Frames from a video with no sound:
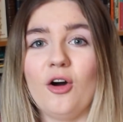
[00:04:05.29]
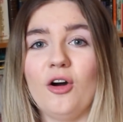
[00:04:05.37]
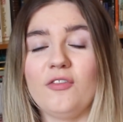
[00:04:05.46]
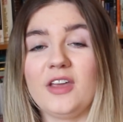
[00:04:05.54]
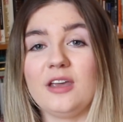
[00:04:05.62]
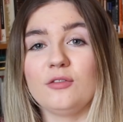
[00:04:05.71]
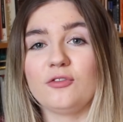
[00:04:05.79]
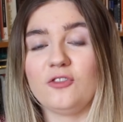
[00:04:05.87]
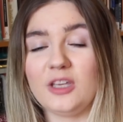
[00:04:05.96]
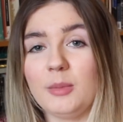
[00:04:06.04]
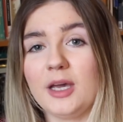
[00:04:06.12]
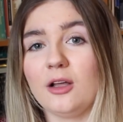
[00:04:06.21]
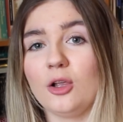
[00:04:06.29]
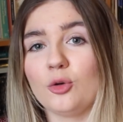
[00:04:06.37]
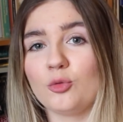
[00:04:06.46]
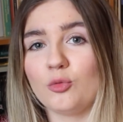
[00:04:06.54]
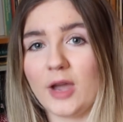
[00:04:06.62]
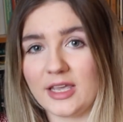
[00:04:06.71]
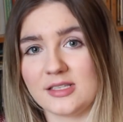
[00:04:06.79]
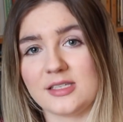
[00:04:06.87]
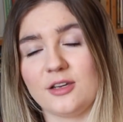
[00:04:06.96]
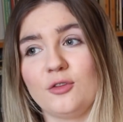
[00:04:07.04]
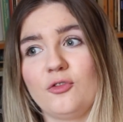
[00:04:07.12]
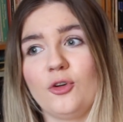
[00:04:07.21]
of a female
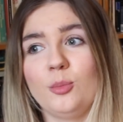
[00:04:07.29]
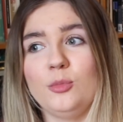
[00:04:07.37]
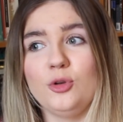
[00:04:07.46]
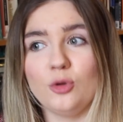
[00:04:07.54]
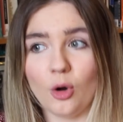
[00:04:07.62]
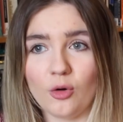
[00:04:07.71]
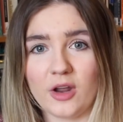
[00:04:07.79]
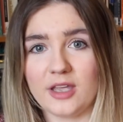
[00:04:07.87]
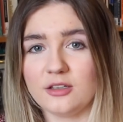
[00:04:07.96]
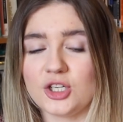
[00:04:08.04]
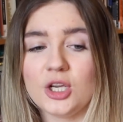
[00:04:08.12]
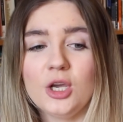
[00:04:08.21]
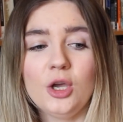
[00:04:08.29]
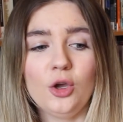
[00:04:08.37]
wrestler from Norwich